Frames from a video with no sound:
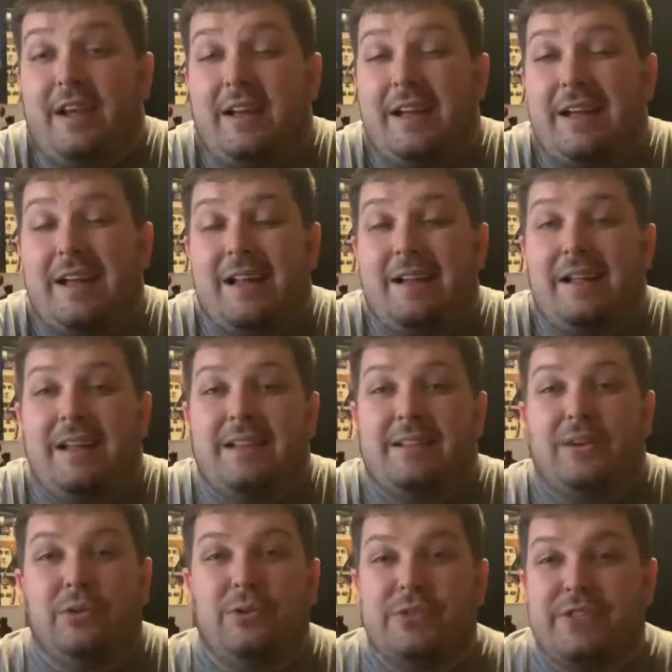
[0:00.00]
and I kind of like
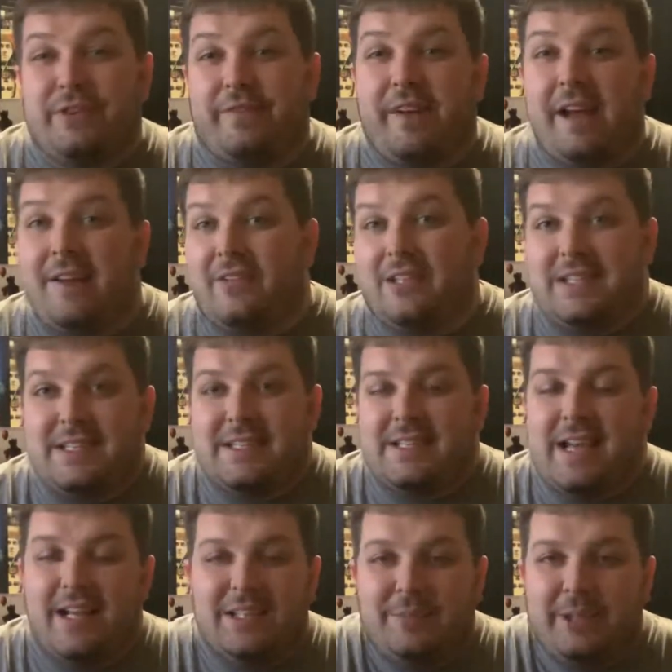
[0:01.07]
the whole
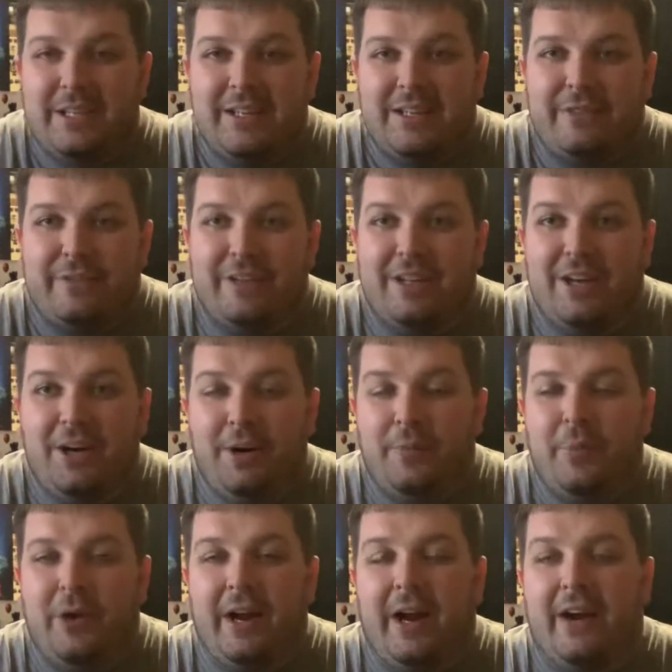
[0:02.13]
survivalist element of the
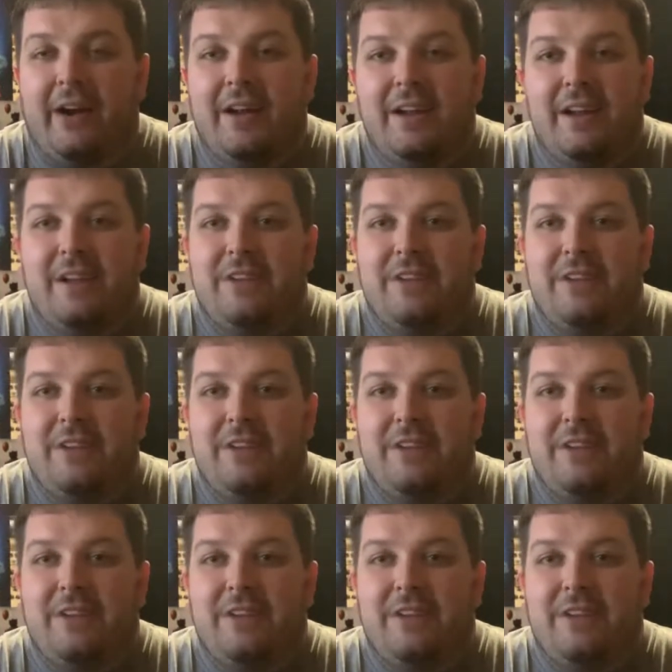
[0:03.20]
film where